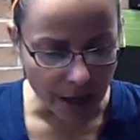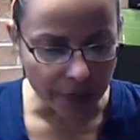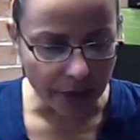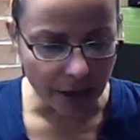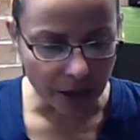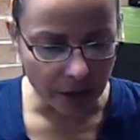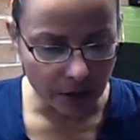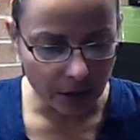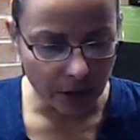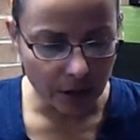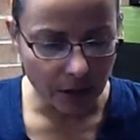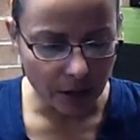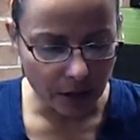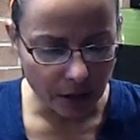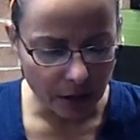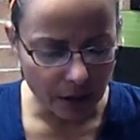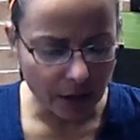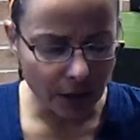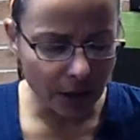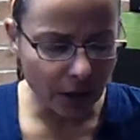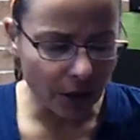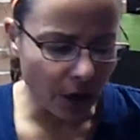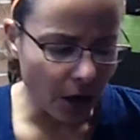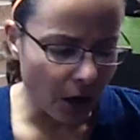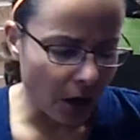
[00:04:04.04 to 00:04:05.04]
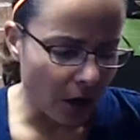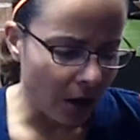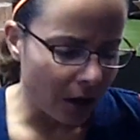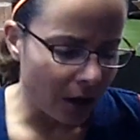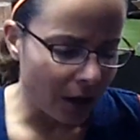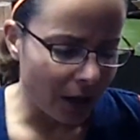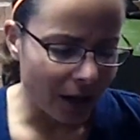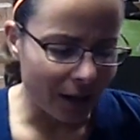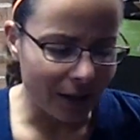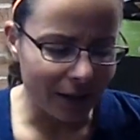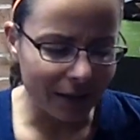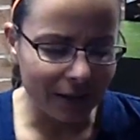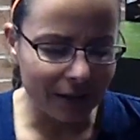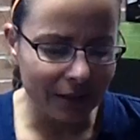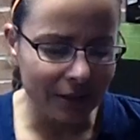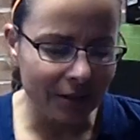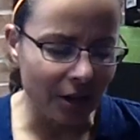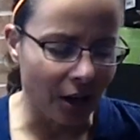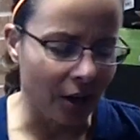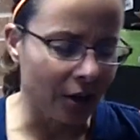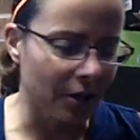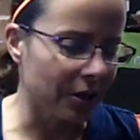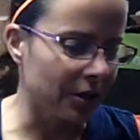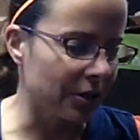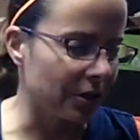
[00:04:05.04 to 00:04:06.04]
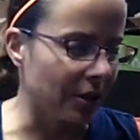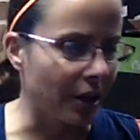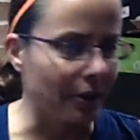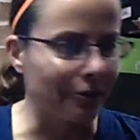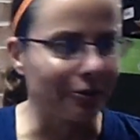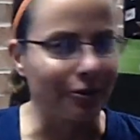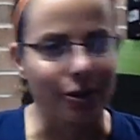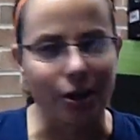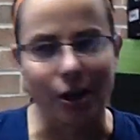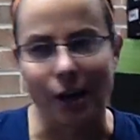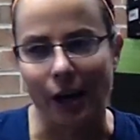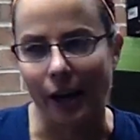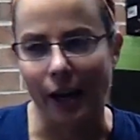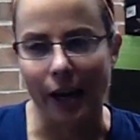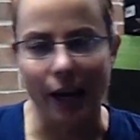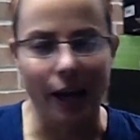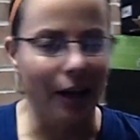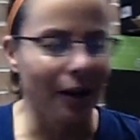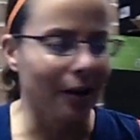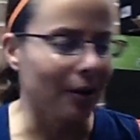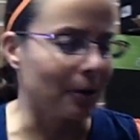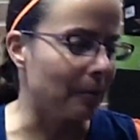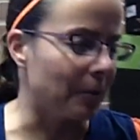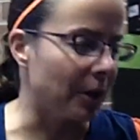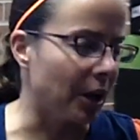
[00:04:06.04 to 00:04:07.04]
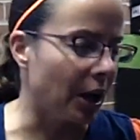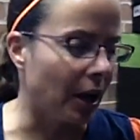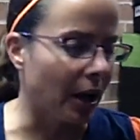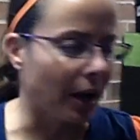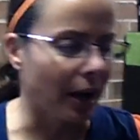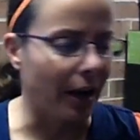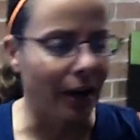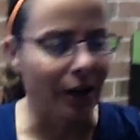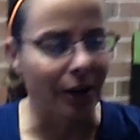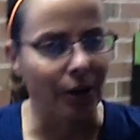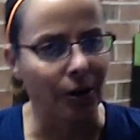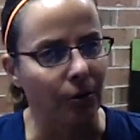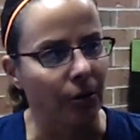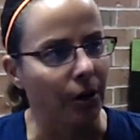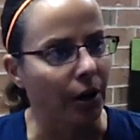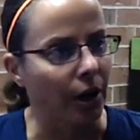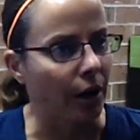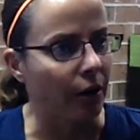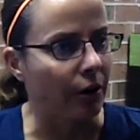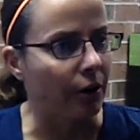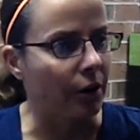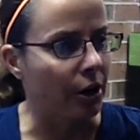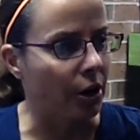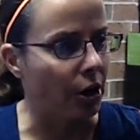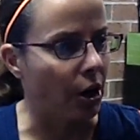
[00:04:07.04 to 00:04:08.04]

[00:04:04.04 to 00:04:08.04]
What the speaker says: I think, you know, it's hard to say for ahead or behind or whatever.